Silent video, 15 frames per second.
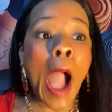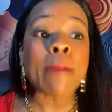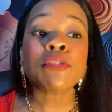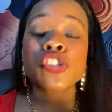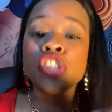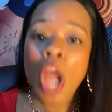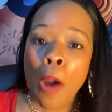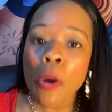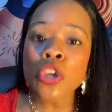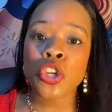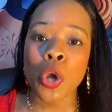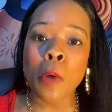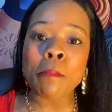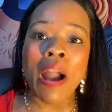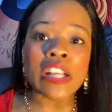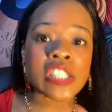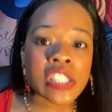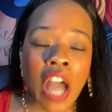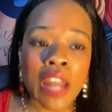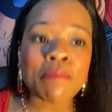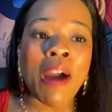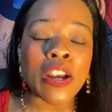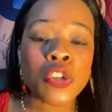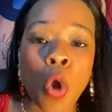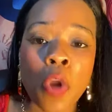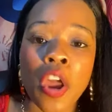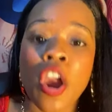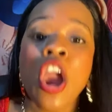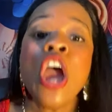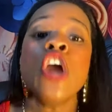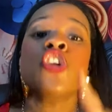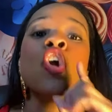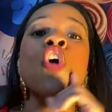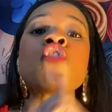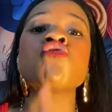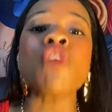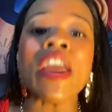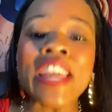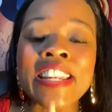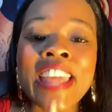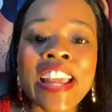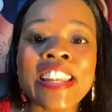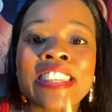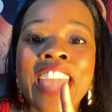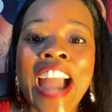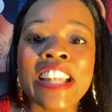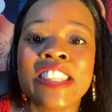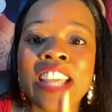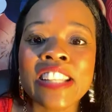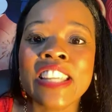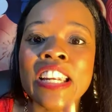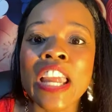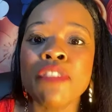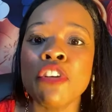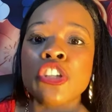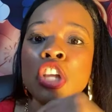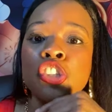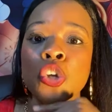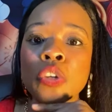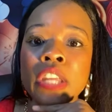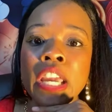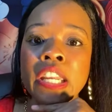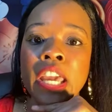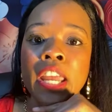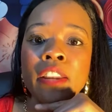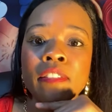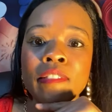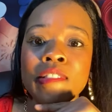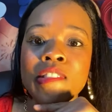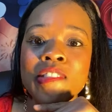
I'm showing you, my son, my daughter, you really didn't get the deliverance that you needed.